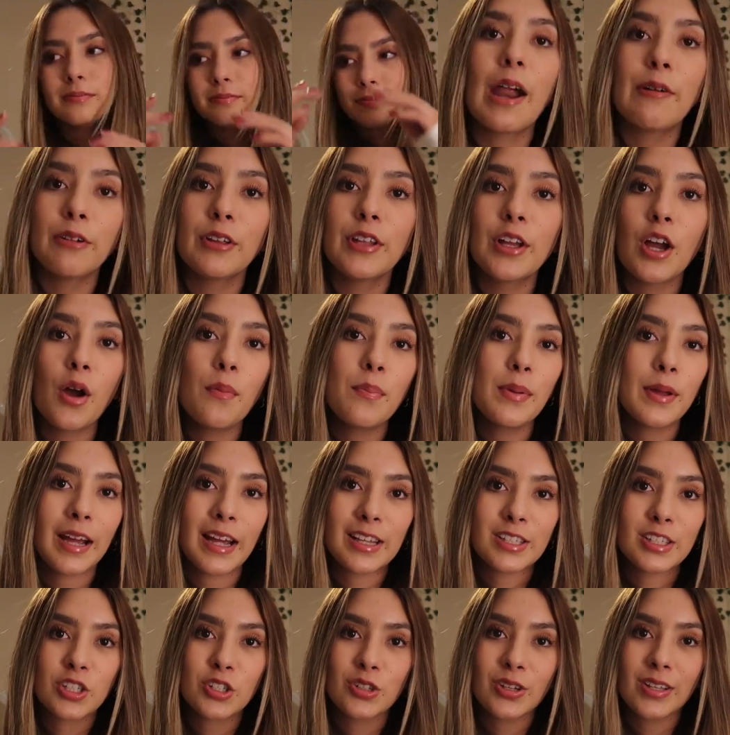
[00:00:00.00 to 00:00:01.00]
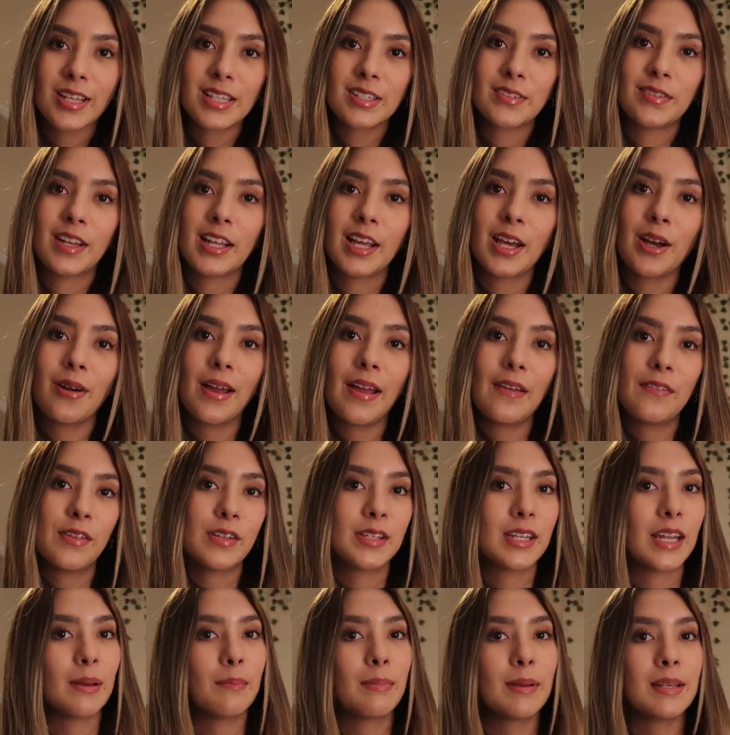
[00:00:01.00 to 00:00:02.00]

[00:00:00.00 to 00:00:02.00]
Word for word: I really hope you guys enjoyed this video. If you did,